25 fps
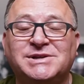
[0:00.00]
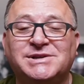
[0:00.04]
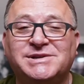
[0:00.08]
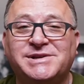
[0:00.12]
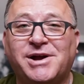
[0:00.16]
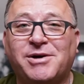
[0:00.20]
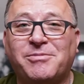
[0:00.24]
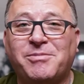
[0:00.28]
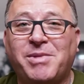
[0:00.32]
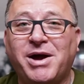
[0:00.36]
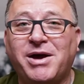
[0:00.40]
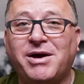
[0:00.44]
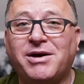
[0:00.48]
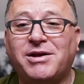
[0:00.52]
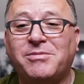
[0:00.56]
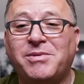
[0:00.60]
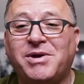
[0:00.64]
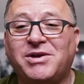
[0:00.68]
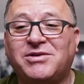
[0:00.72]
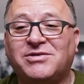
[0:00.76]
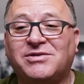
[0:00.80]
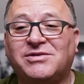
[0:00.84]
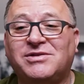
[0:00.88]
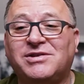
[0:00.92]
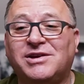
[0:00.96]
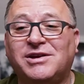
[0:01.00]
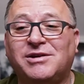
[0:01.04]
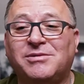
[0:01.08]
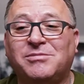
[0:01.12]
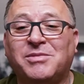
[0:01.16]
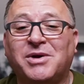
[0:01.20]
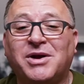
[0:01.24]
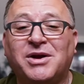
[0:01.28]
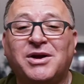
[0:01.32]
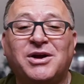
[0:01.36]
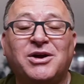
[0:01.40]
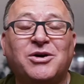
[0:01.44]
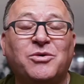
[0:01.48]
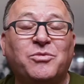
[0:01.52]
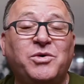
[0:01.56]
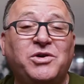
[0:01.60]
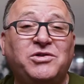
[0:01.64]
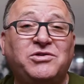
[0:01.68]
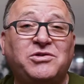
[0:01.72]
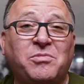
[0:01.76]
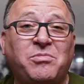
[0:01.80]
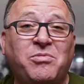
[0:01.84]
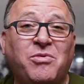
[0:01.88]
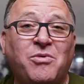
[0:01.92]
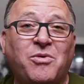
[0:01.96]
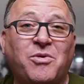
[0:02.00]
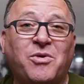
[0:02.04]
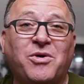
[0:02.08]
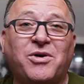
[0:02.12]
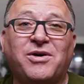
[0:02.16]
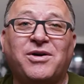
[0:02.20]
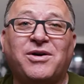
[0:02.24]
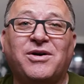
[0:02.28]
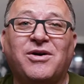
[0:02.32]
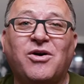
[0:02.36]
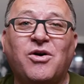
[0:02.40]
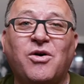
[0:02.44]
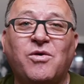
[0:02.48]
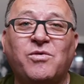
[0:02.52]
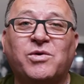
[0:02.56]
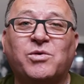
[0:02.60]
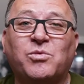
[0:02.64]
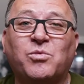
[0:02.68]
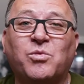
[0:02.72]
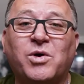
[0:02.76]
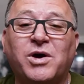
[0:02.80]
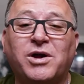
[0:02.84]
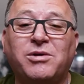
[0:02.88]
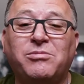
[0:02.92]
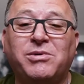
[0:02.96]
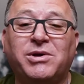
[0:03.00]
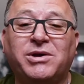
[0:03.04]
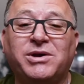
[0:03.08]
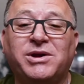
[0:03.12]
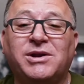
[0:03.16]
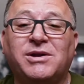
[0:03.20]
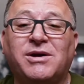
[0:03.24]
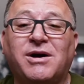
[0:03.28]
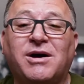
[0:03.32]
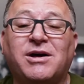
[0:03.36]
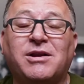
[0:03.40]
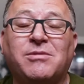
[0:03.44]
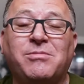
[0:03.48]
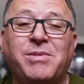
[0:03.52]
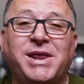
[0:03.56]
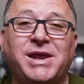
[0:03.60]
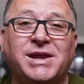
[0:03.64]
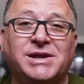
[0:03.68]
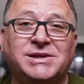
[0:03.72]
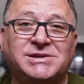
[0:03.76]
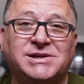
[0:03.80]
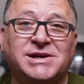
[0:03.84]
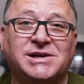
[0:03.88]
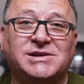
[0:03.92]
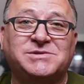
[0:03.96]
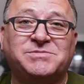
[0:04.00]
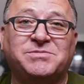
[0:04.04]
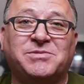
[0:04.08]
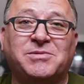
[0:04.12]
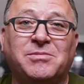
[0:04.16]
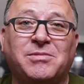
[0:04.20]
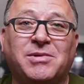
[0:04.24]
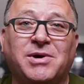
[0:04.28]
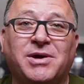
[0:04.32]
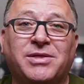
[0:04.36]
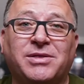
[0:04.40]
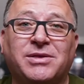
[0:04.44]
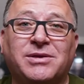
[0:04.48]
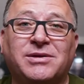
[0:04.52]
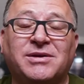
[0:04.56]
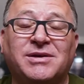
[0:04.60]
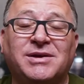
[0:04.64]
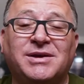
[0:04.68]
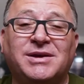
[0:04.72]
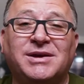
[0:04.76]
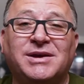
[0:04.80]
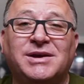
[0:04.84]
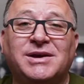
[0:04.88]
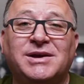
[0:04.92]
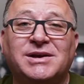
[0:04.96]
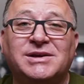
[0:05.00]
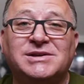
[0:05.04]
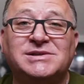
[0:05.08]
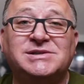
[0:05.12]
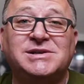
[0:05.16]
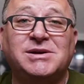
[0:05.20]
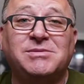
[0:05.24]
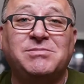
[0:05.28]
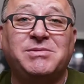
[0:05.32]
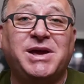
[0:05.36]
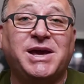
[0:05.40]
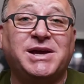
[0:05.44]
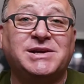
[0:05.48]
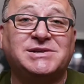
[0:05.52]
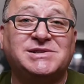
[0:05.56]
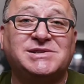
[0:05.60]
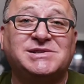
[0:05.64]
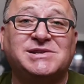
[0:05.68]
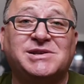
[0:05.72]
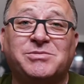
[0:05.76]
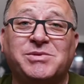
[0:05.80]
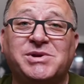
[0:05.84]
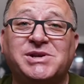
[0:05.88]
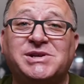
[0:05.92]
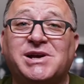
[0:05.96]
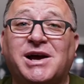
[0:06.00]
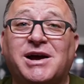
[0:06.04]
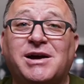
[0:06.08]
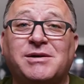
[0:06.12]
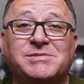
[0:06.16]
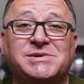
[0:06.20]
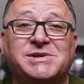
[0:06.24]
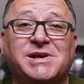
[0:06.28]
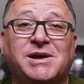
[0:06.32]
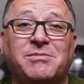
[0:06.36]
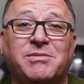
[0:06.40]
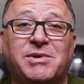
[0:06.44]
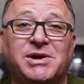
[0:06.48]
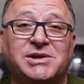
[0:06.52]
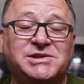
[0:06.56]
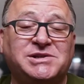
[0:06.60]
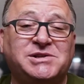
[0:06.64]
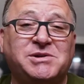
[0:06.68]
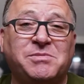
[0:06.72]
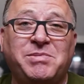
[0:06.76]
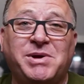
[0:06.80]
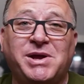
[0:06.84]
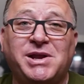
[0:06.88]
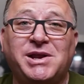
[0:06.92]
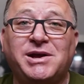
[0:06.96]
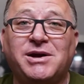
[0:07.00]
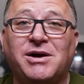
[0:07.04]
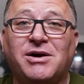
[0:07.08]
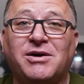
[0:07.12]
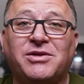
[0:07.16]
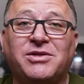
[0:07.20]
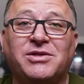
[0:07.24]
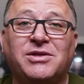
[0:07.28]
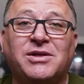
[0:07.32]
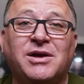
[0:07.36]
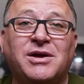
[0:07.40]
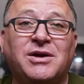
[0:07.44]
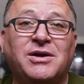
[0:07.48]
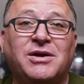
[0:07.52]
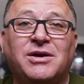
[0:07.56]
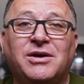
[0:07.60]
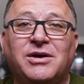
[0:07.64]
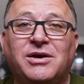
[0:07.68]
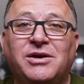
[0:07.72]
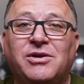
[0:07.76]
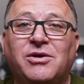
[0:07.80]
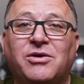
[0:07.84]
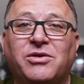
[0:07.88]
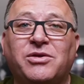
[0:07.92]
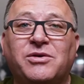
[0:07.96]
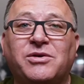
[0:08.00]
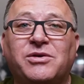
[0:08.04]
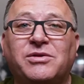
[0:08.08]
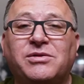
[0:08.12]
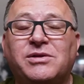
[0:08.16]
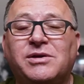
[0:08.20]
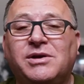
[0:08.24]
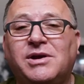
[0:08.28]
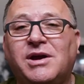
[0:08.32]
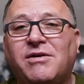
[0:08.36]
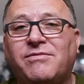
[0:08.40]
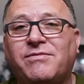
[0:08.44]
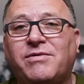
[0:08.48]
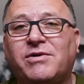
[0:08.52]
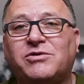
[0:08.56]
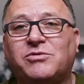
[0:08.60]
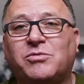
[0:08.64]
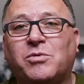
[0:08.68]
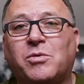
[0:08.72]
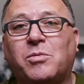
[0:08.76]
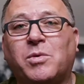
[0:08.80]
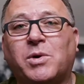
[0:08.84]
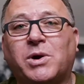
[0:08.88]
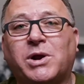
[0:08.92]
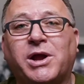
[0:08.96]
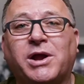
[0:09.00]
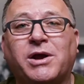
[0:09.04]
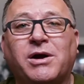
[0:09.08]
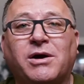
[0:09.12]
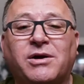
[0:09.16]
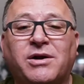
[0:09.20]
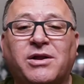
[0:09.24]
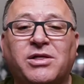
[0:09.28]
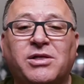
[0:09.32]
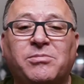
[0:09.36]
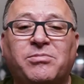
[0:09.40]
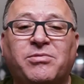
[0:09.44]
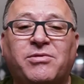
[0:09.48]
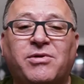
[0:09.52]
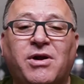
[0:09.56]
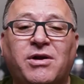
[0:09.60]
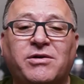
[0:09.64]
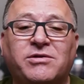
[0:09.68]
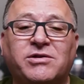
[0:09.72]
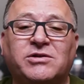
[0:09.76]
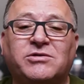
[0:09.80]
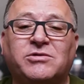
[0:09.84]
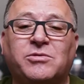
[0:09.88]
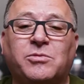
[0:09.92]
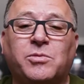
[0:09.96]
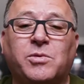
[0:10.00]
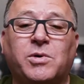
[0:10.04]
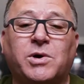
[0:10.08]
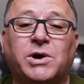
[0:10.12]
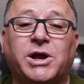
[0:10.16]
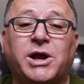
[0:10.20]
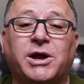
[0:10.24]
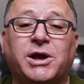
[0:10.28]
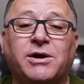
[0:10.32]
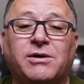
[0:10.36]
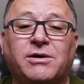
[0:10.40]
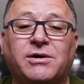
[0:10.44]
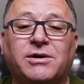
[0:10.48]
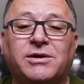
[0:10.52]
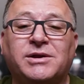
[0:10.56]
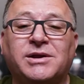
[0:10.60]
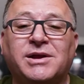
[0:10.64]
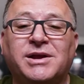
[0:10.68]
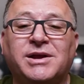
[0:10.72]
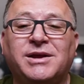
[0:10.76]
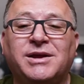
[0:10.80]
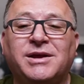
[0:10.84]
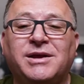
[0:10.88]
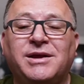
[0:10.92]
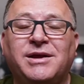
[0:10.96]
So now, my automation team, we support over 1 million automated tests per month. In some cases, 3 times that much, depending on the efforts we're working on and the projects we're working on.